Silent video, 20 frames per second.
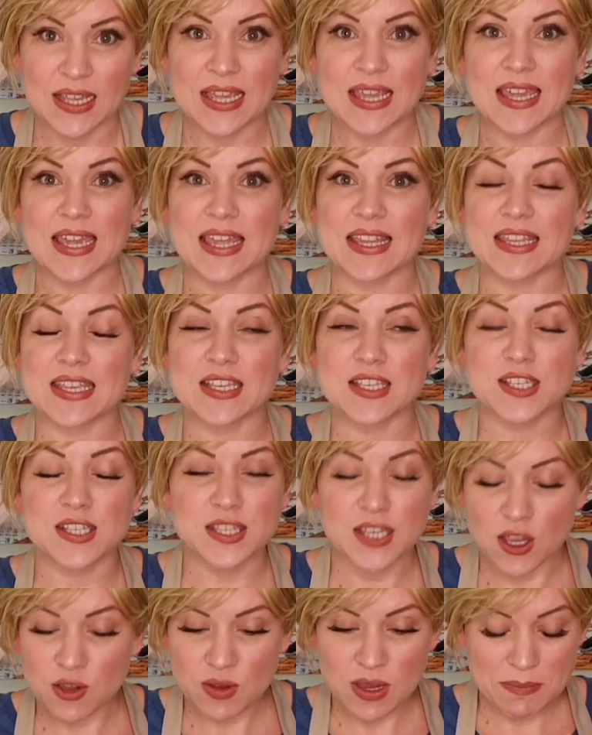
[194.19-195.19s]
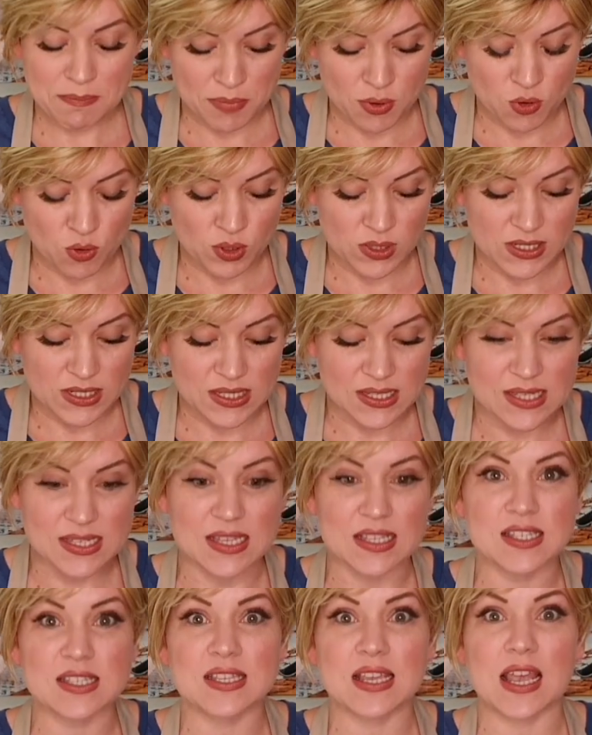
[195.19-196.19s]
It is so important,
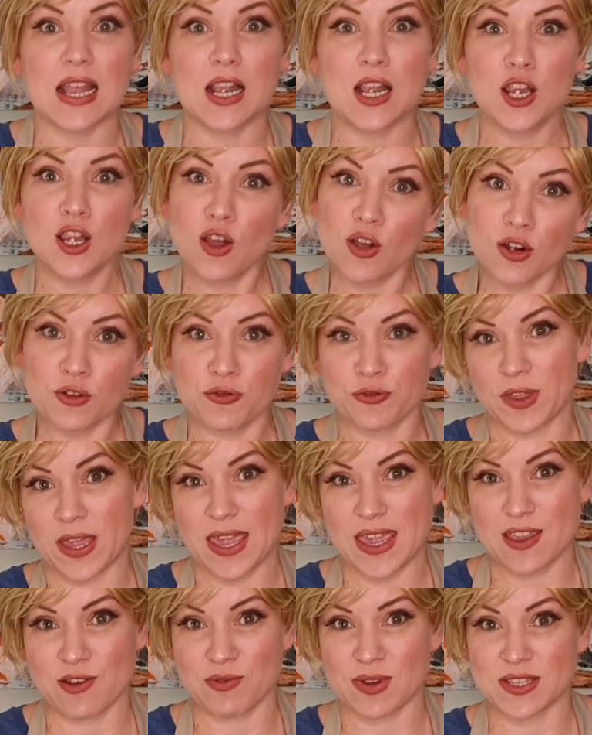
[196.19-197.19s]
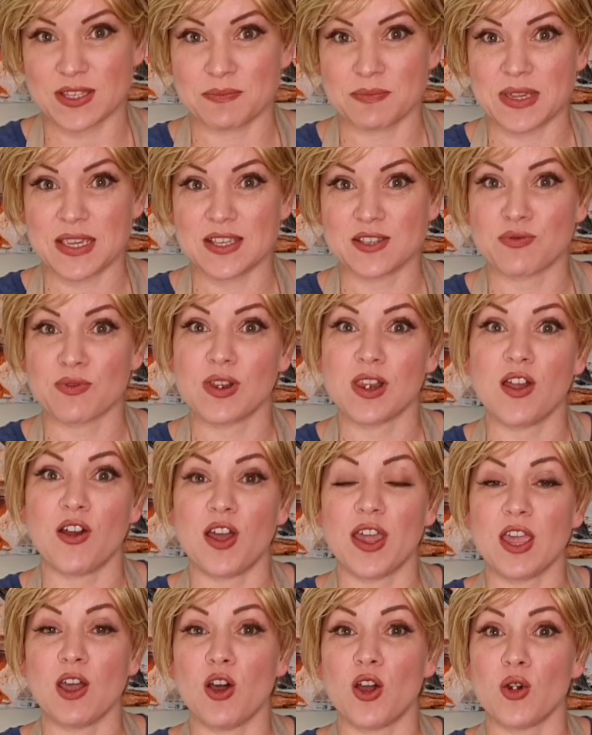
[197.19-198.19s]
since a lot of cake recipes
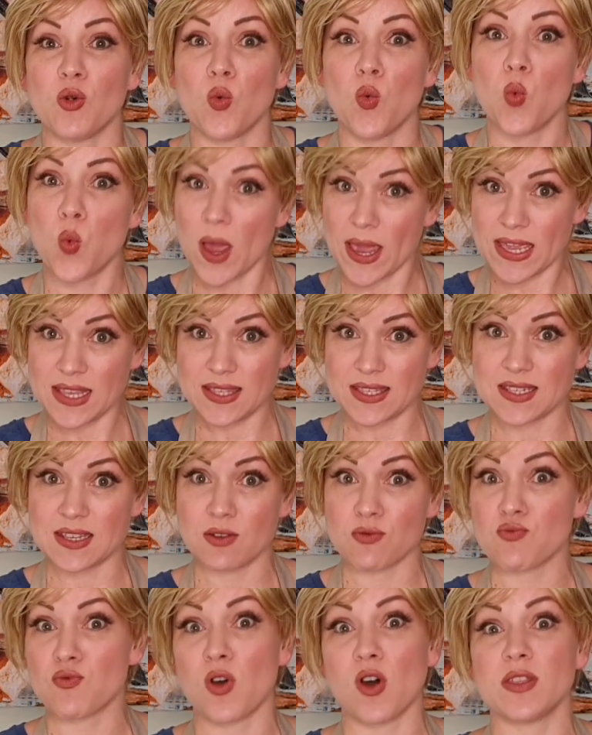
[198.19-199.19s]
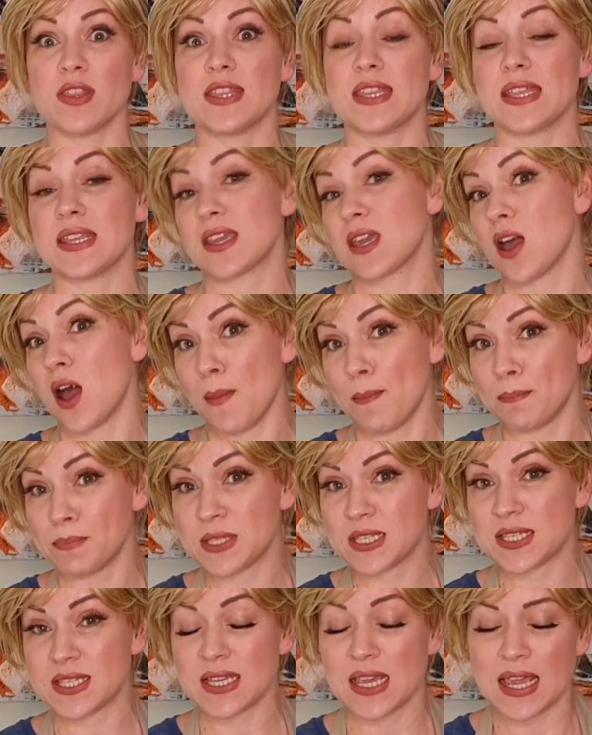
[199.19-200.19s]
rely on weight rather than
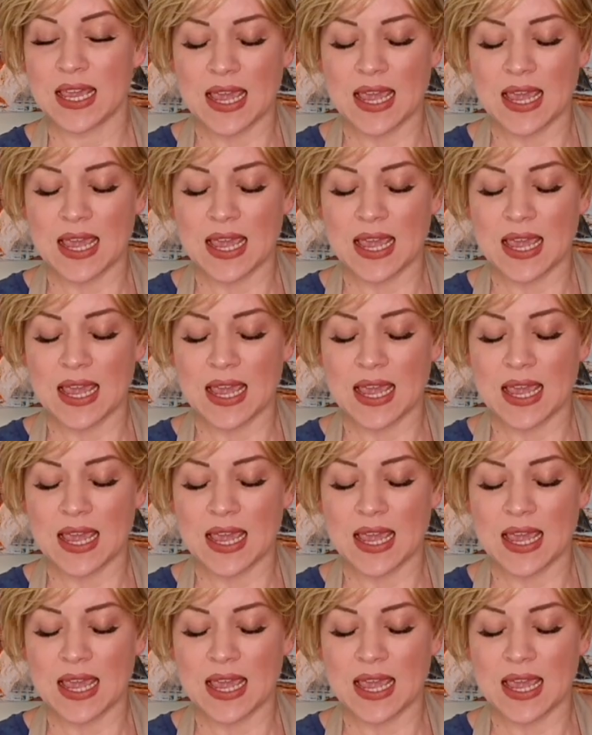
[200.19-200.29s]
cups.